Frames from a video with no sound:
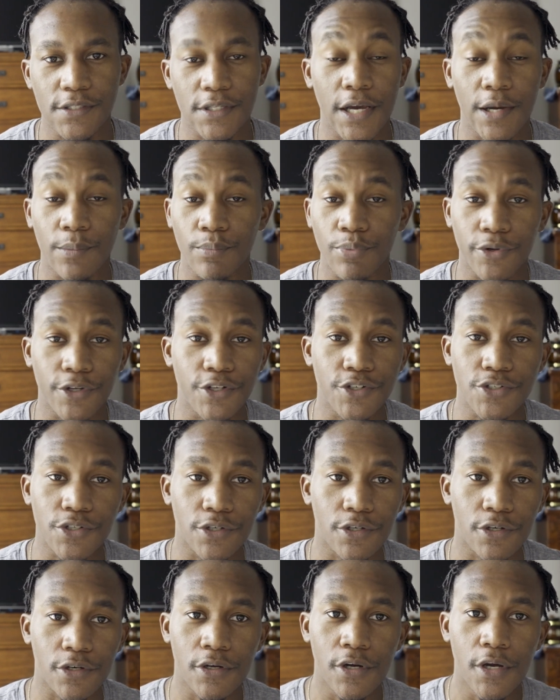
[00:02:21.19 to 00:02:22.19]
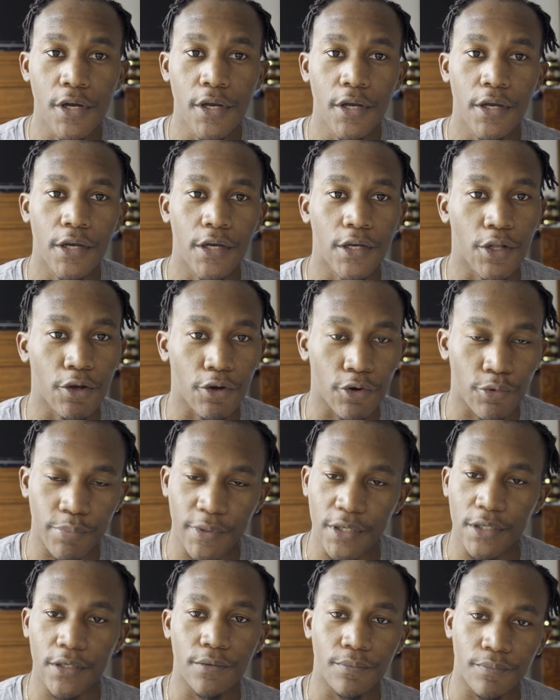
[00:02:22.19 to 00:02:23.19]
Now I'm pretty sure, it'll
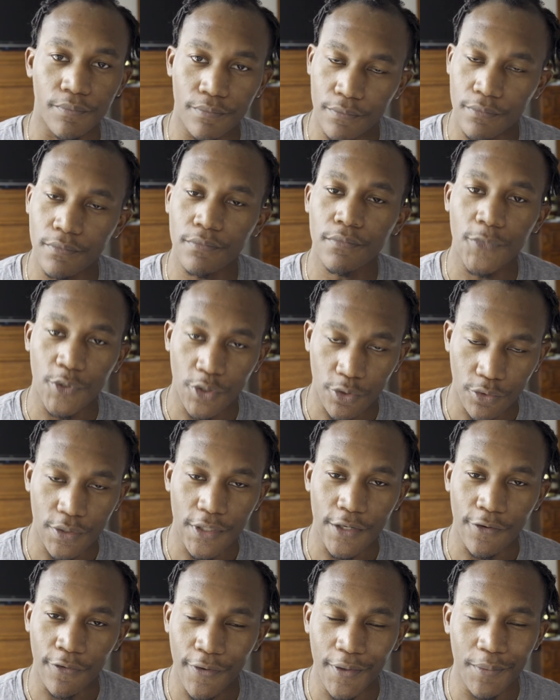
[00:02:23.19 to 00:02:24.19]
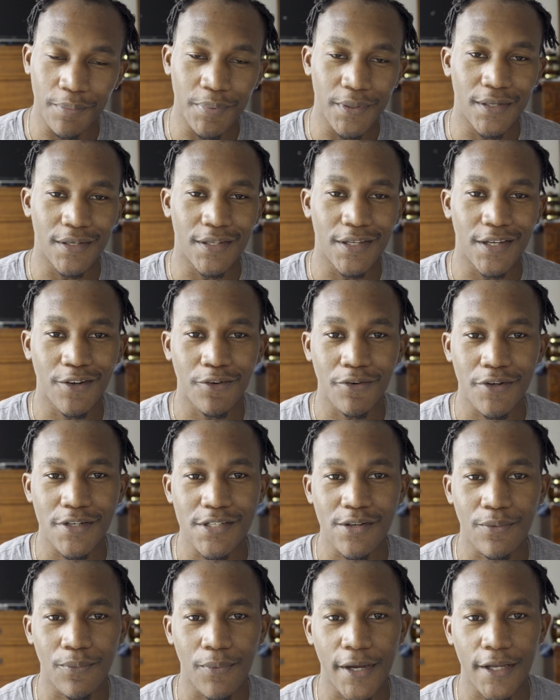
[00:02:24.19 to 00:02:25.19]
be definitely be an
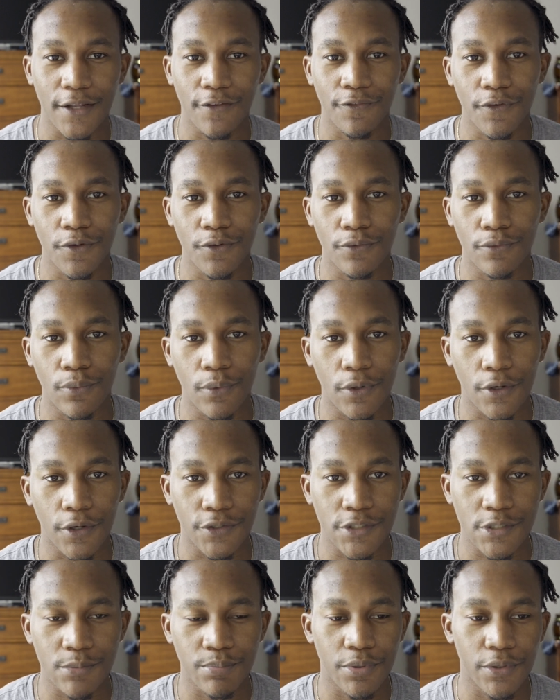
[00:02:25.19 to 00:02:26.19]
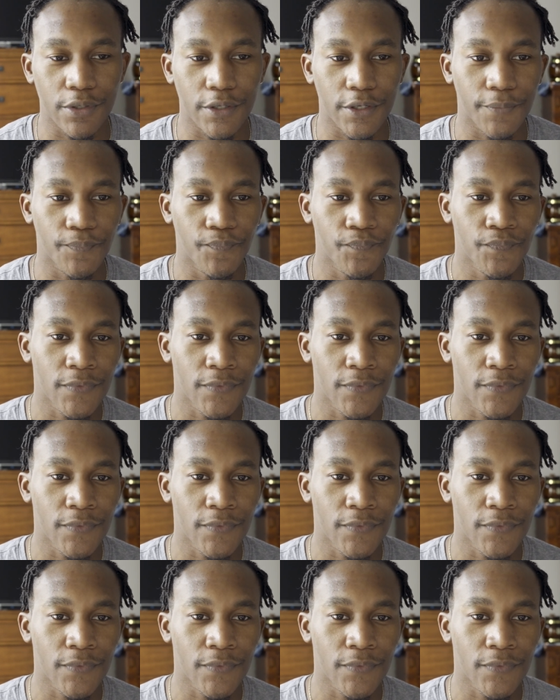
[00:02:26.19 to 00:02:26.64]
increase in weight if you were to put,